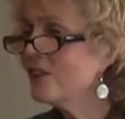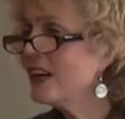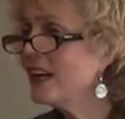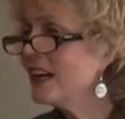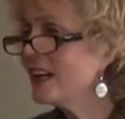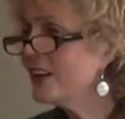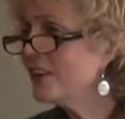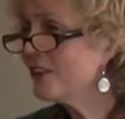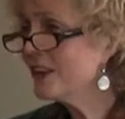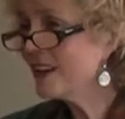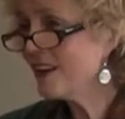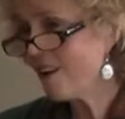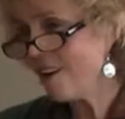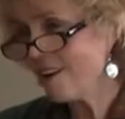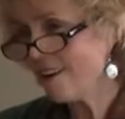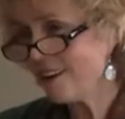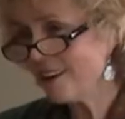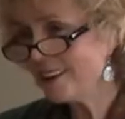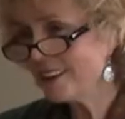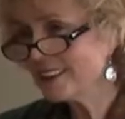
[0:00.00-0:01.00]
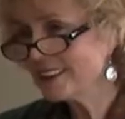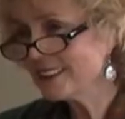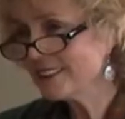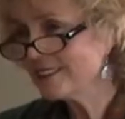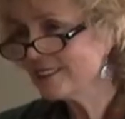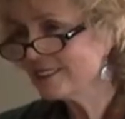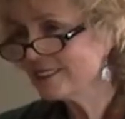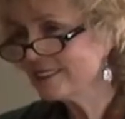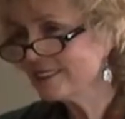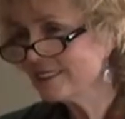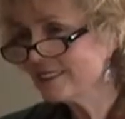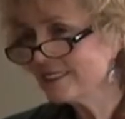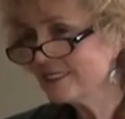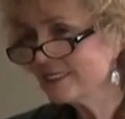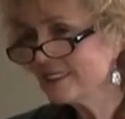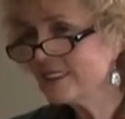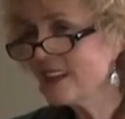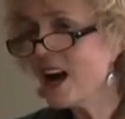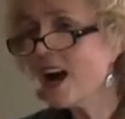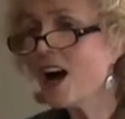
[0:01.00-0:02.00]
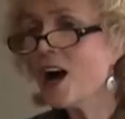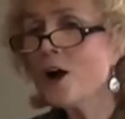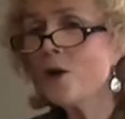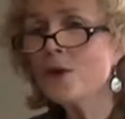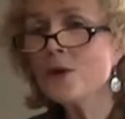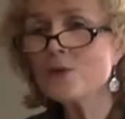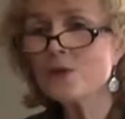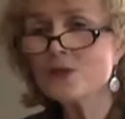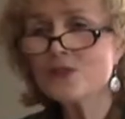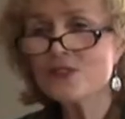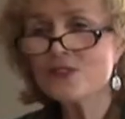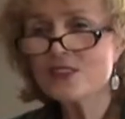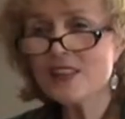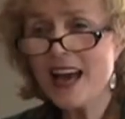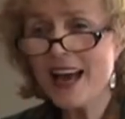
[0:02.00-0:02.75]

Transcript: very hard so it would